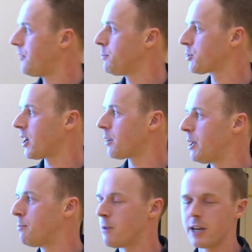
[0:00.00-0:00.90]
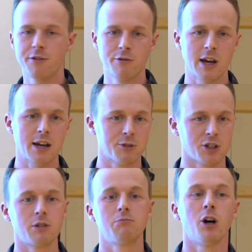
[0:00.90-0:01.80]
50% of people make it through
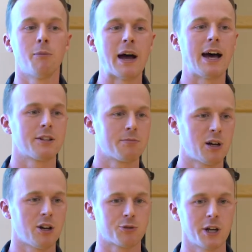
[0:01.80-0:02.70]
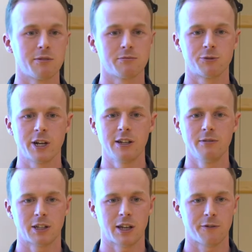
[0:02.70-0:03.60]
that, so not a bad pass rate,
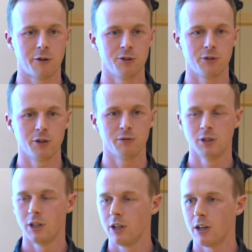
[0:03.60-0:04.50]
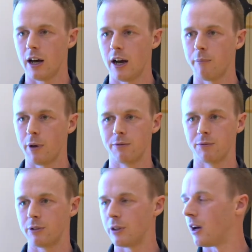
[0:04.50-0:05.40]
really, at that phone interview. And
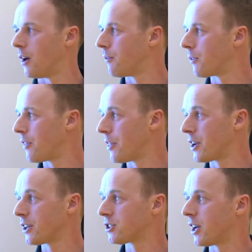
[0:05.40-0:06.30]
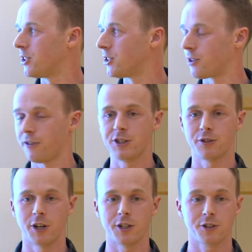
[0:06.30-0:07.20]
then the next stage is the
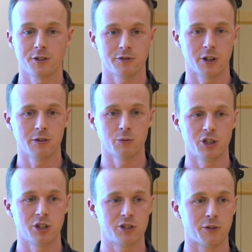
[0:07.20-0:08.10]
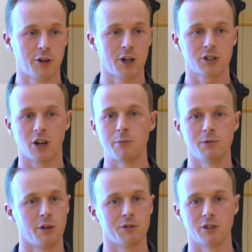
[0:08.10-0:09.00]
face-to-face, right? Which is the first
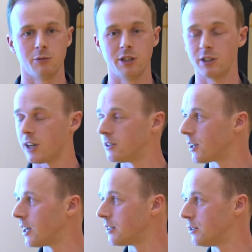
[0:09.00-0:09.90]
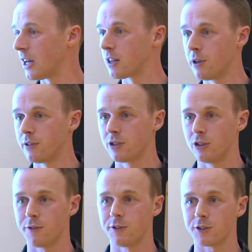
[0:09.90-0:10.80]
time, obviously, you meet the candidate, you get them
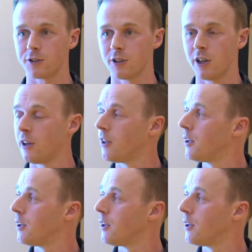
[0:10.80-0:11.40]
into the office.